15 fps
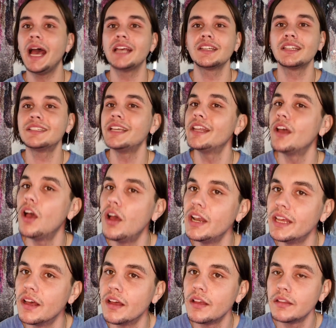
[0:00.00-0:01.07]
As I said
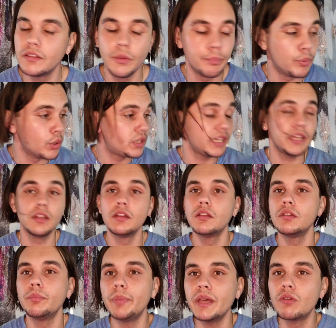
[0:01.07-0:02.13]
earlier, the body.
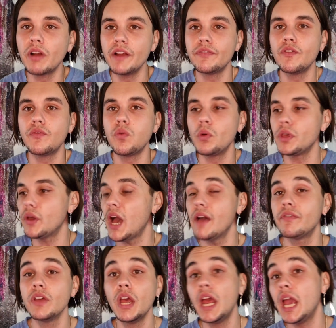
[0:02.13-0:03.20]
Be grateful for what you
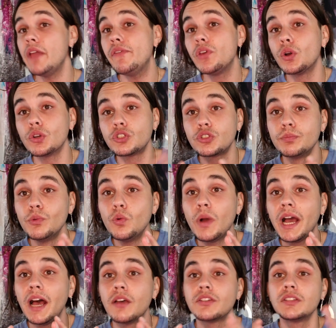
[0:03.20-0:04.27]
have. If you've got a
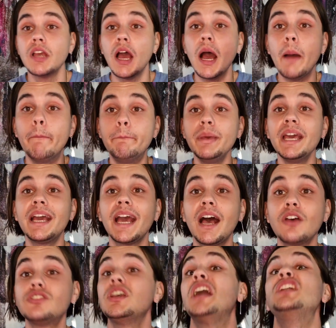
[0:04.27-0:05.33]
small house, a big
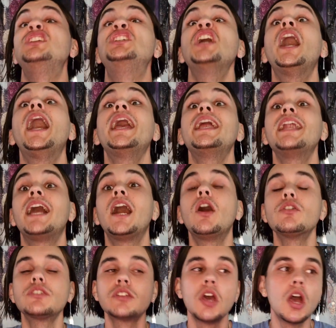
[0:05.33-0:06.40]
house, a giant
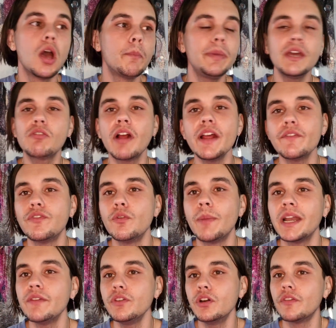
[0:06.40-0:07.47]
house, be grateful,
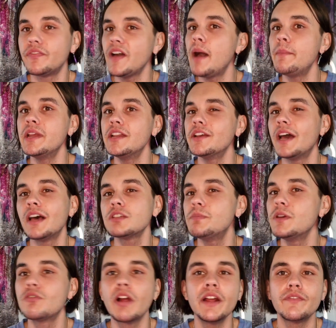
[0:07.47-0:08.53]
man. If you've got family in your house,
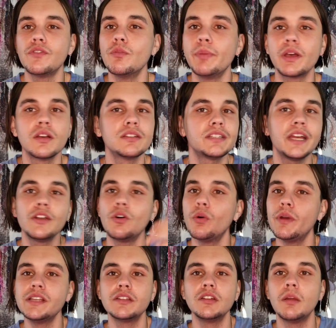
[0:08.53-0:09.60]
be grateful, because they're not
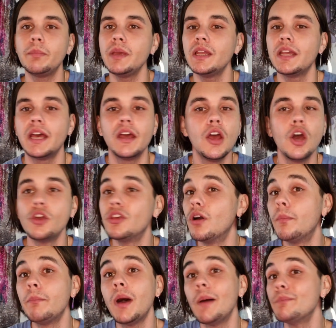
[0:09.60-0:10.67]
always going to be there.
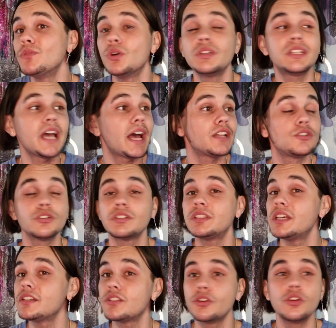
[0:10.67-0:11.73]
Your mum, your dad, your
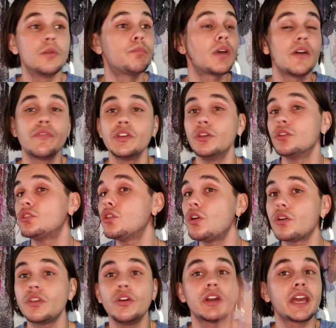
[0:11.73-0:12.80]
sister, your brother, your
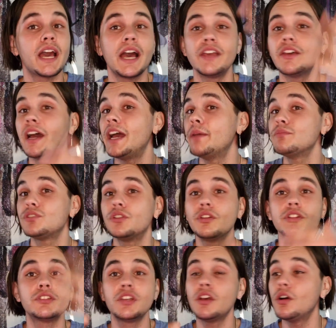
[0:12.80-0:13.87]
dog, your cat, your hamster,
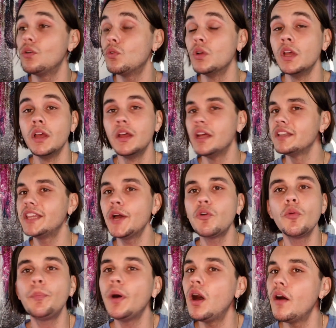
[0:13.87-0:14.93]
your turtle, they're
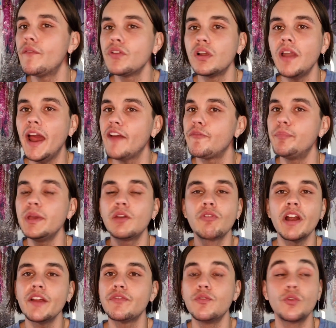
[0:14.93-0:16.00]
all part of your life. Be
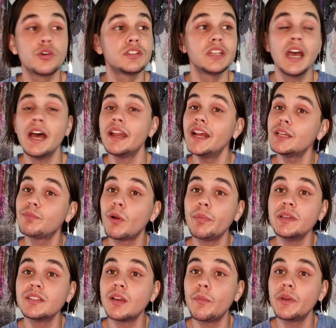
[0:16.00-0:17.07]
grateful, because there's
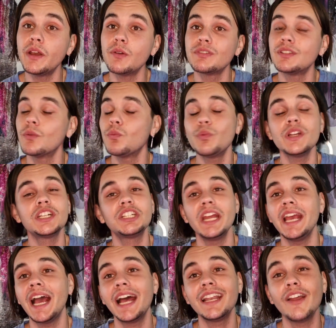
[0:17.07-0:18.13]
probably someone else that wish
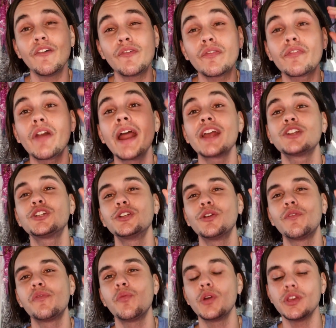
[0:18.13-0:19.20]
they had a
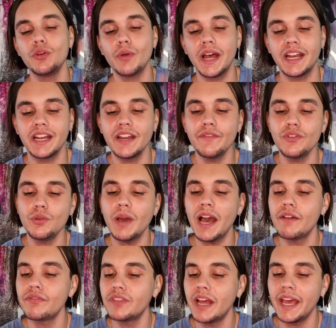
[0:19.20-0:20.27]
fraction of what you had. And if you
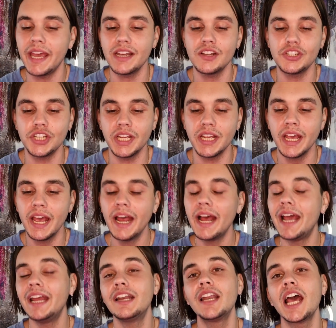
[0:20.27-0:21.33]
have that energy
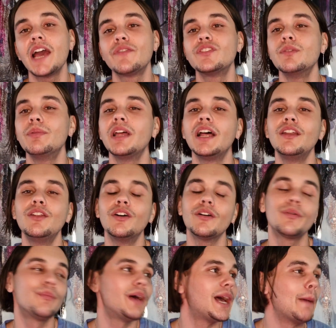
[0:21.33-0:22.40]
in life to be like,
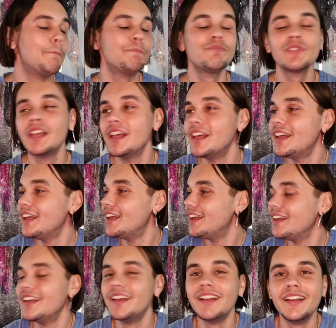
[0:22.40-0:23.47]
look,
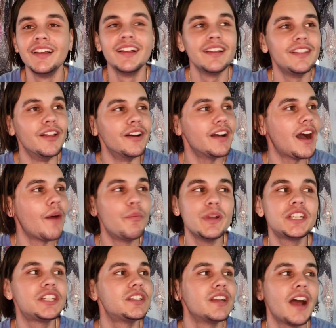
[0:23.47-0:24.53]
man, look, I
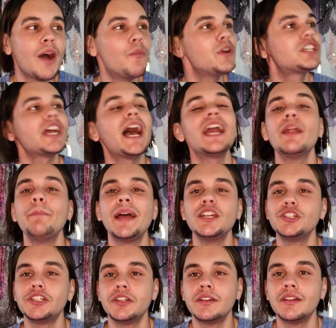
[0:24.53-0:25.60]
wish I had a
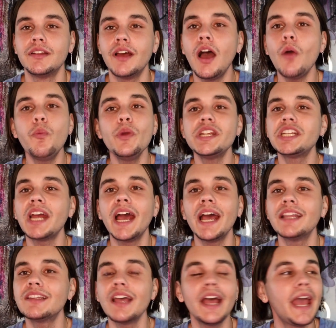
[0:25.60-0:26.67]
mansion. I wish I
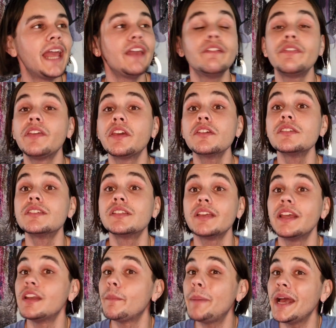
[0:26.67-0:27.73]
had 8
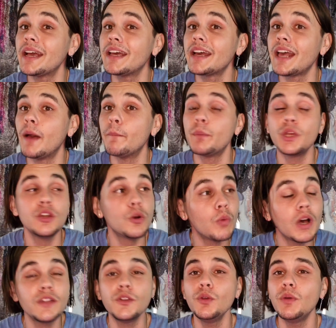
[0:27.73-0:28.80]
figures in the bank account. But you know
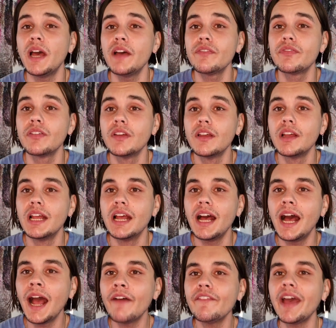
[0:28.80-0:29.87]
what I do have?
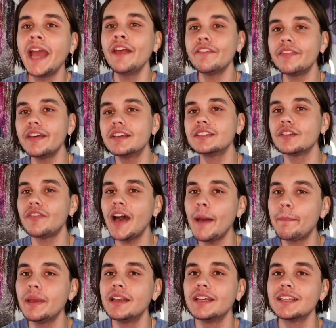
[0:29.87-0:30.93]
I have 8 figures of
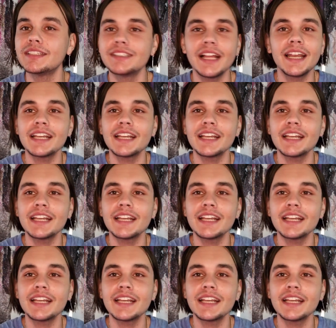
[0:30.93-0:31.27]
happiness.